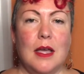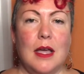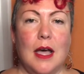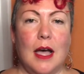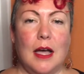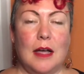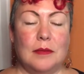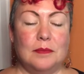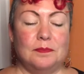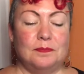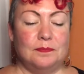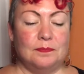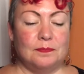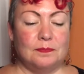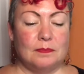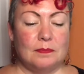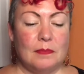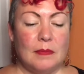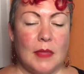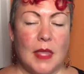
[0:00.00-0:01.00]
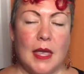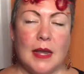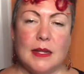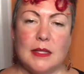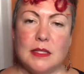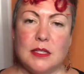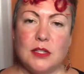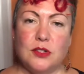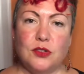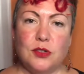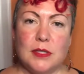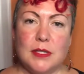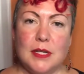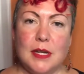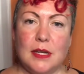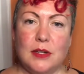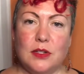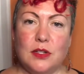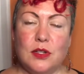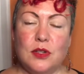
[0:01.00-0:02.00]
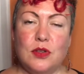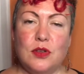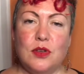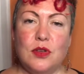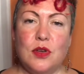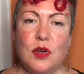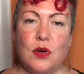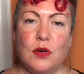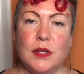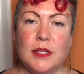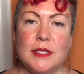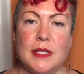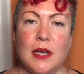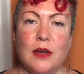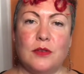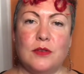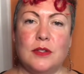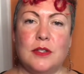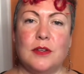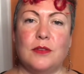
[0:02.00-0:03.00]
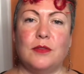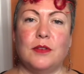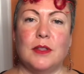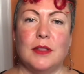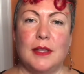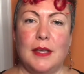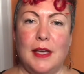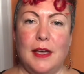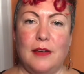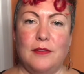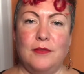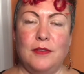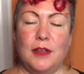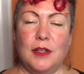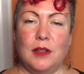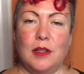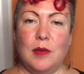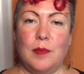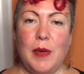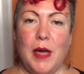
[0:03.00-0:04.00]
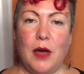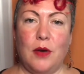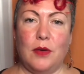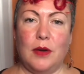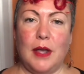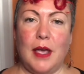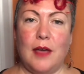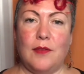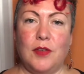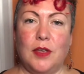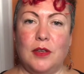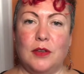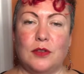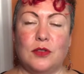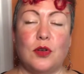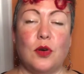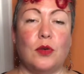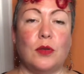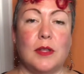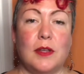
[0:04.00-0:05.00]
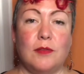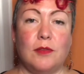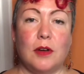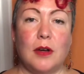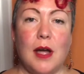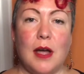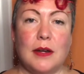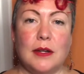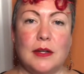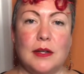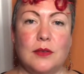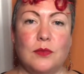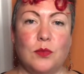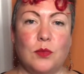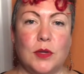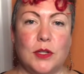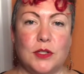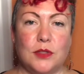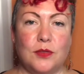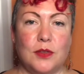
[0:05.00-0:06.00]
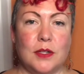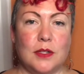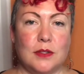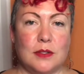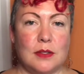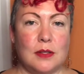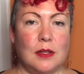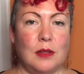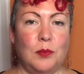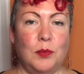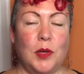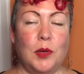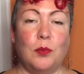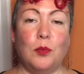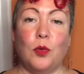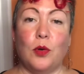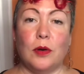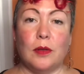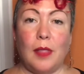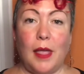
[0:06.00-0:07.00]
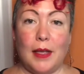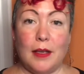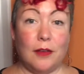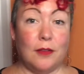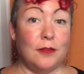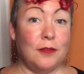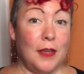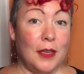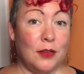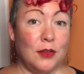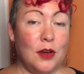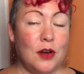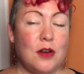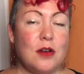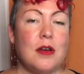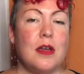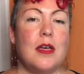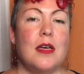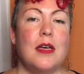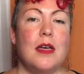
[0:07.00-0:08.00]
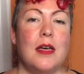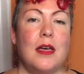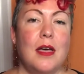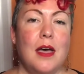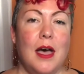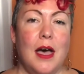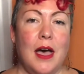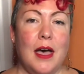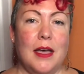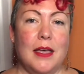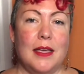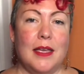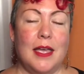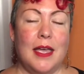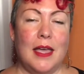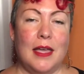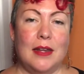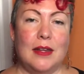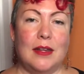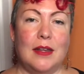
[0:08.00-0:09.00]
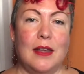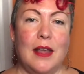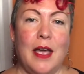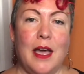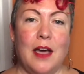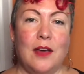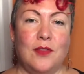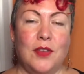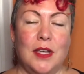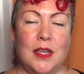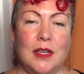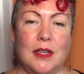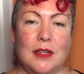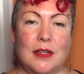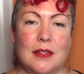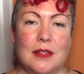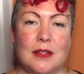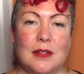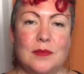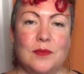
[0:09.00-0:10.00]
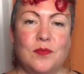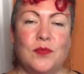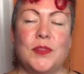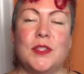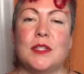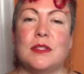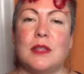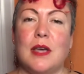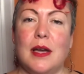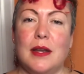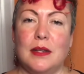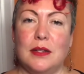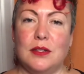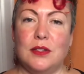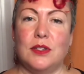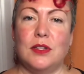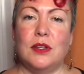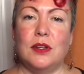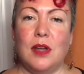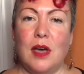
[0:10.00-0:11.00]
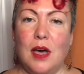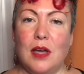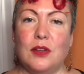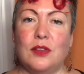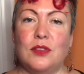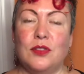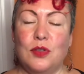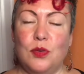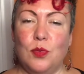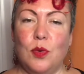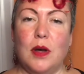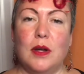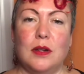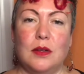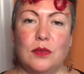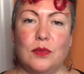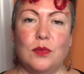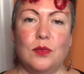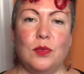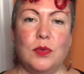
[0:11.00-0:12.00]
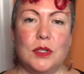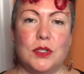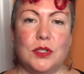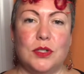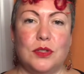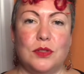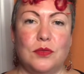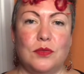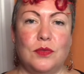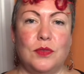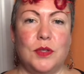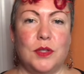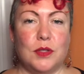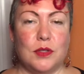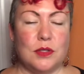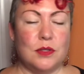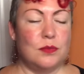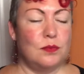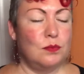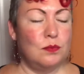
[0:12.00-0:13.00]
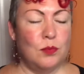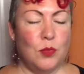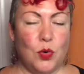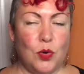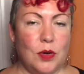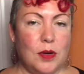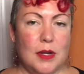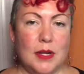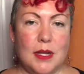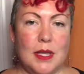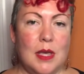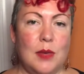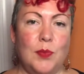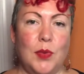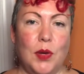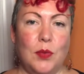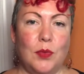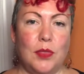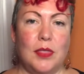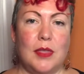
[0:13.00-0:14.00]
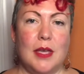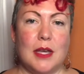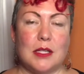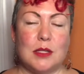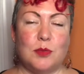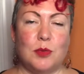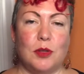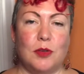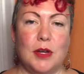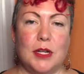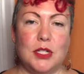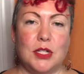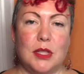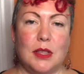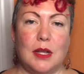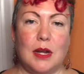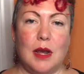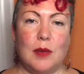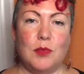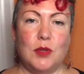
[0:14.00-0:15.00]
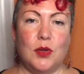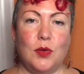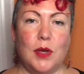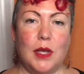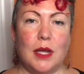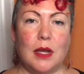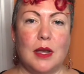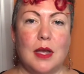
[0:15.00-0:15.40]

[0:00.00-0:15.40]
Um, and it's interesting to notice how differently I feel about having totally forgotten, which feels a little bit more like a failure, uh, and having decided to not do one, which feels more in keeping with the exploration that I'm doing.